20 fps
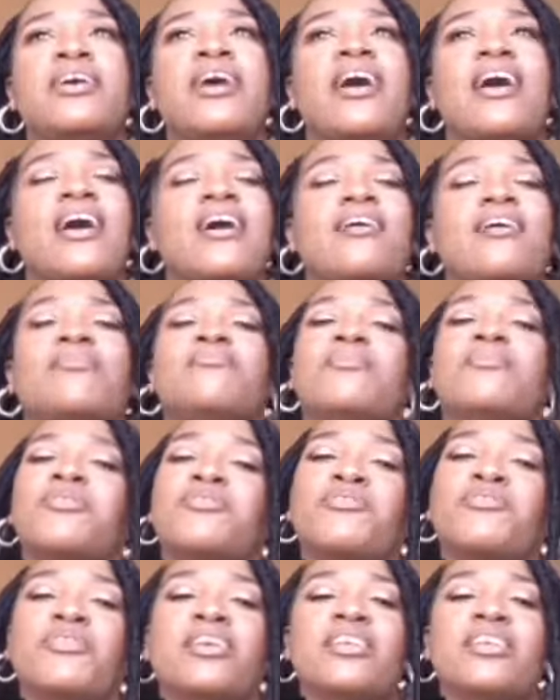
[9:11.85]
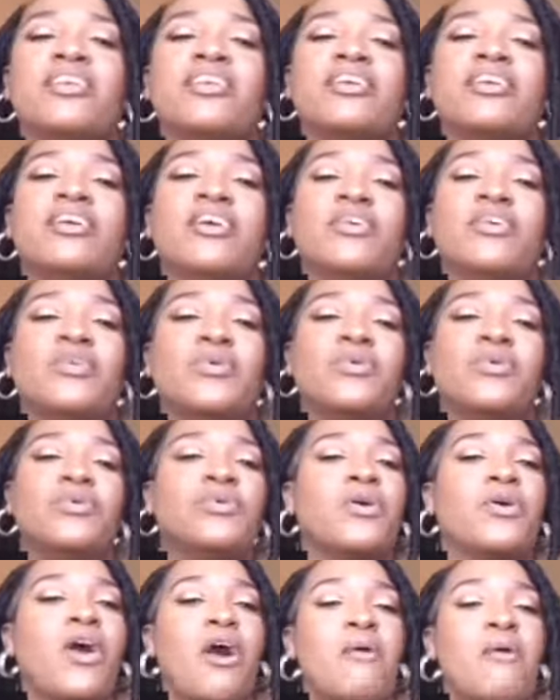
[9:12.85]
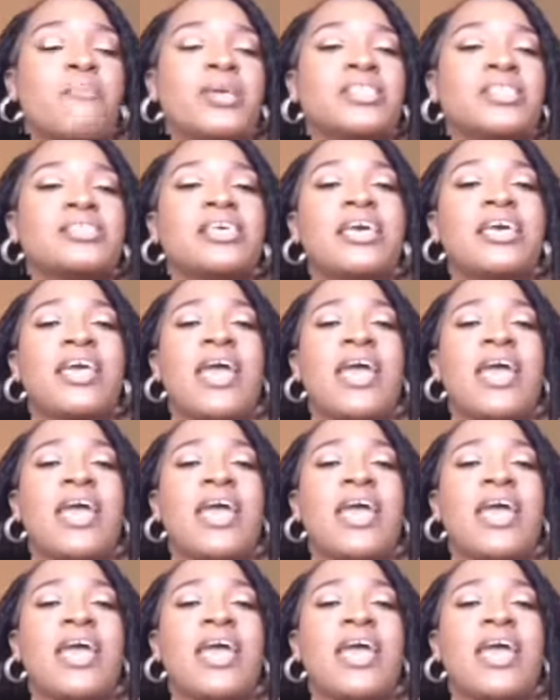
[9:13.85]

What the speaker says: really cool comments.